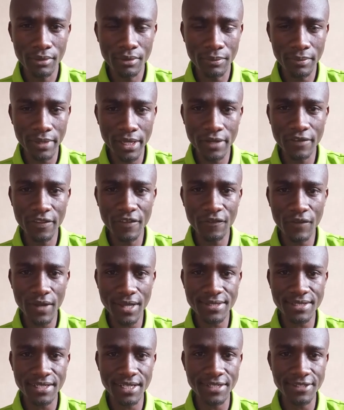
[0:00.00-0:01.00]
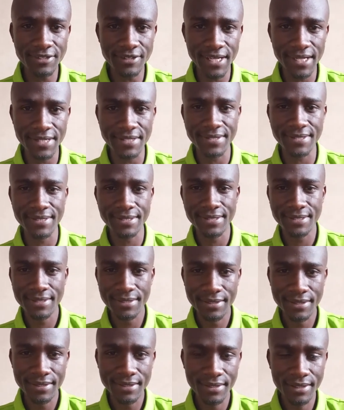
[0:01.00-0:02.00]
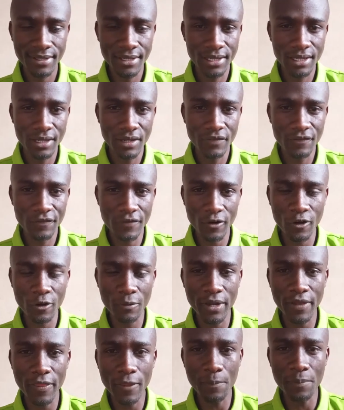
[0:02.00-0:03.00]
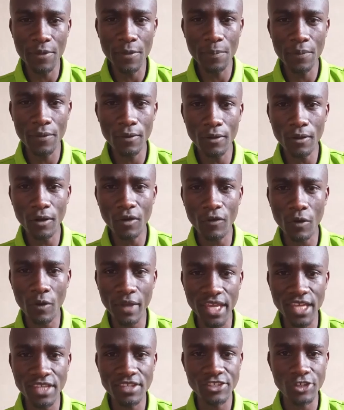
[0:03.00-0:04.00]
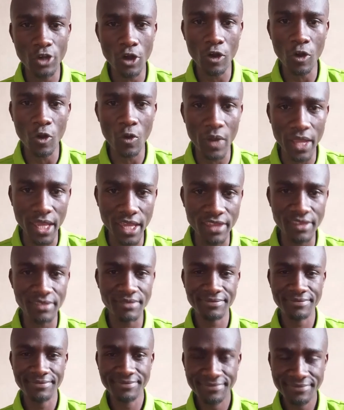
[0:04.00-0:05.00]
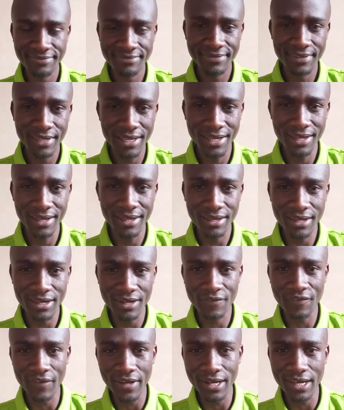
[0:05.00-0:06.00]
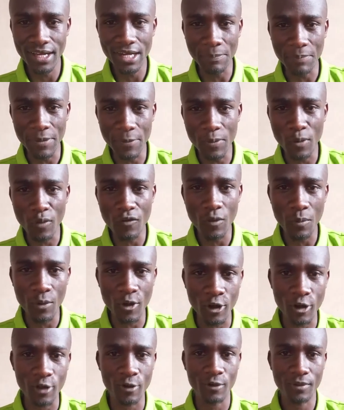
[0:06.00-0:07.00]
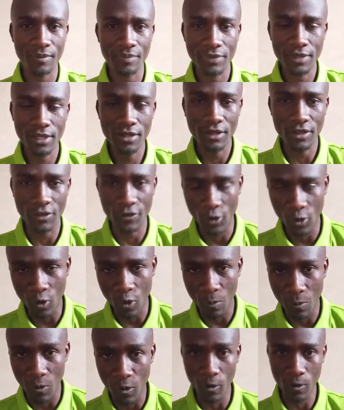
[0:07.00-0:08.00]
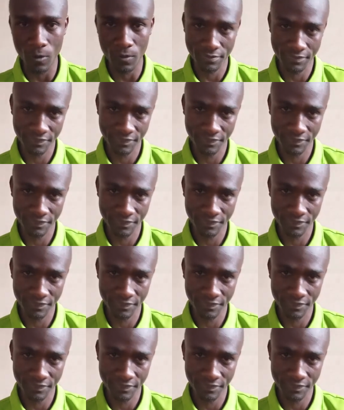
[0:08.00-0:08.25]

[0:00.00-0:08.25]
made the first entrance, followed by the people of Owen, Joko Owen, and finally people of Omolo, Joko Molo.